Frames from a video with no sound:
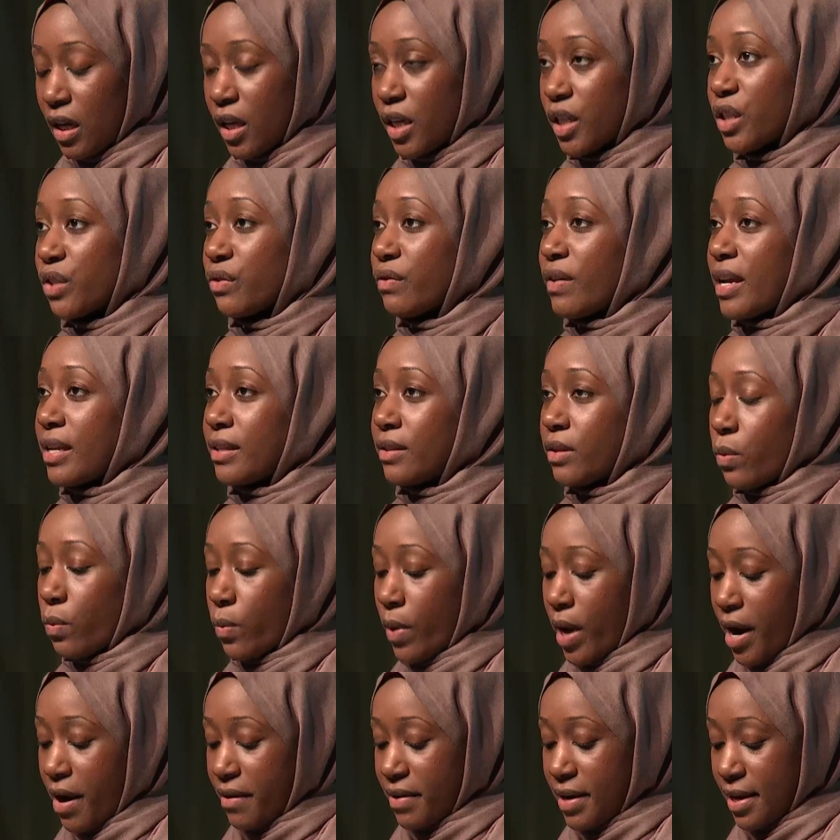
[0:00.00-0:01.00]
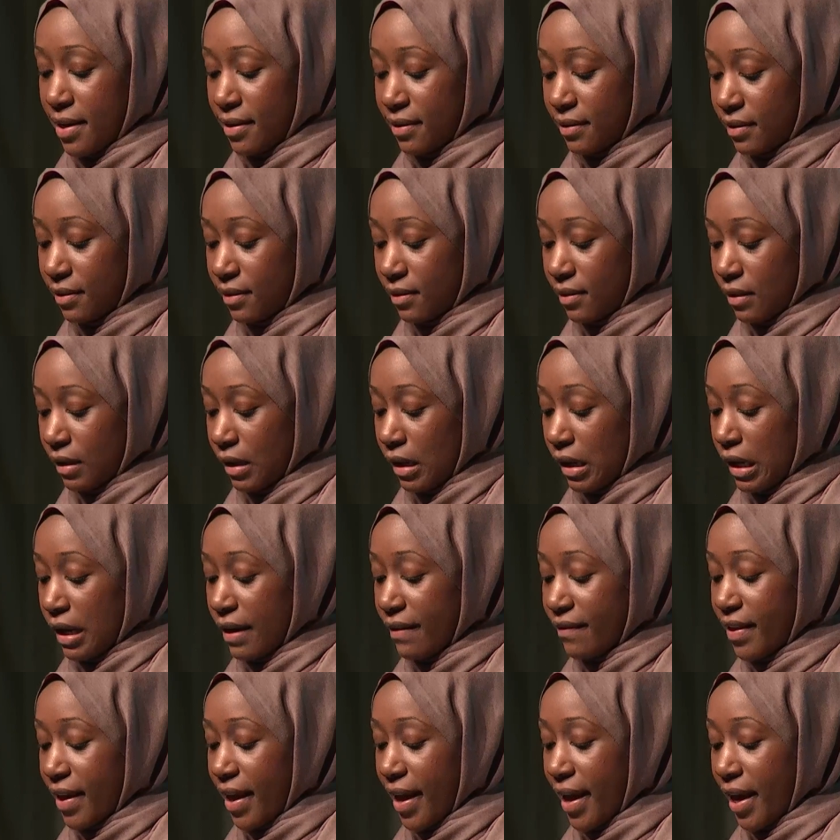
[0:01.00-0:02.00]
to raise awareness
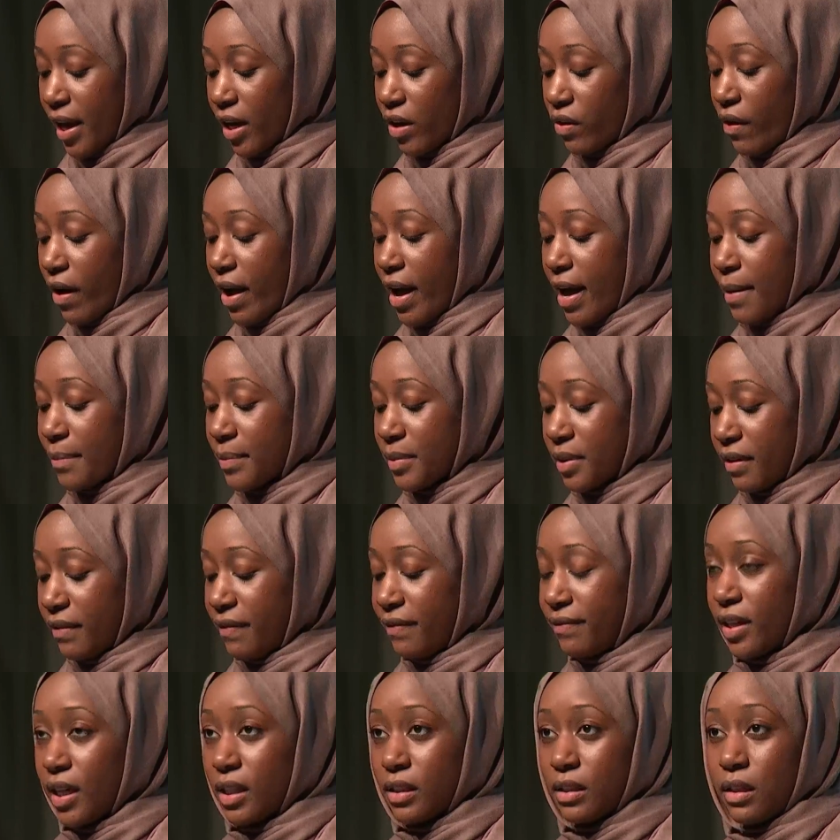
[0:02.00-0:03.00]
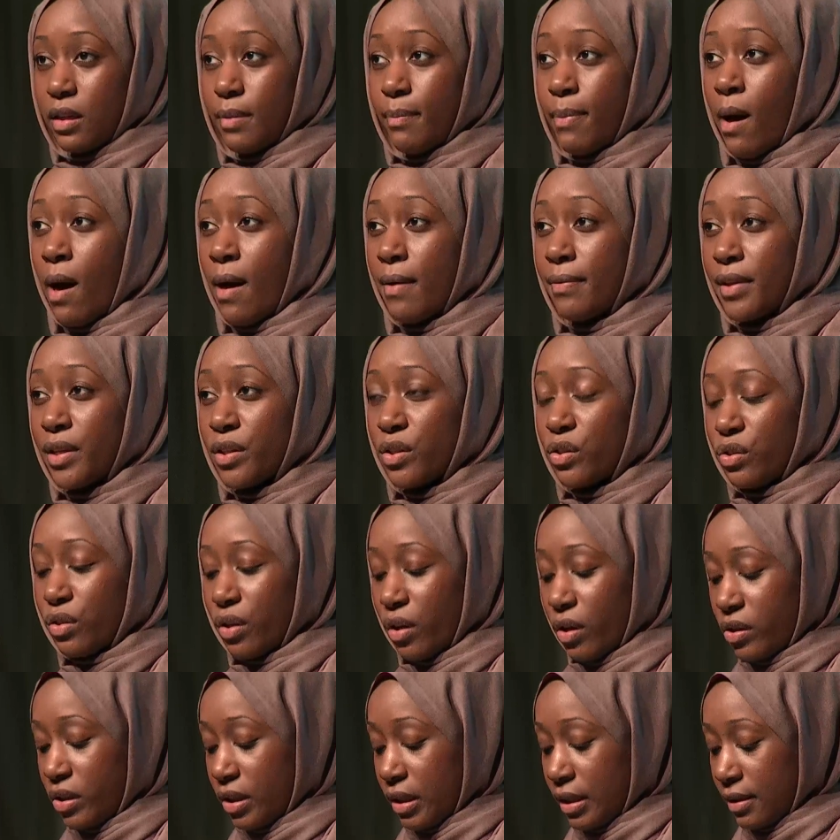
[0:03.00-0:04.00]
of the hate crimes afflicted upon these
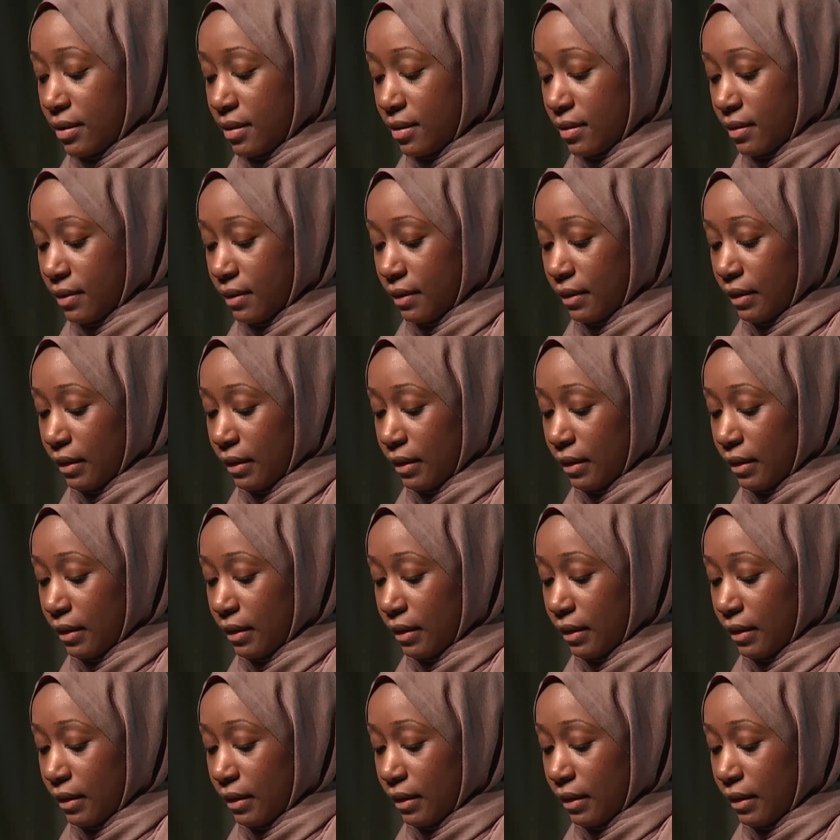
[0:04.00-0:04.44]
churches,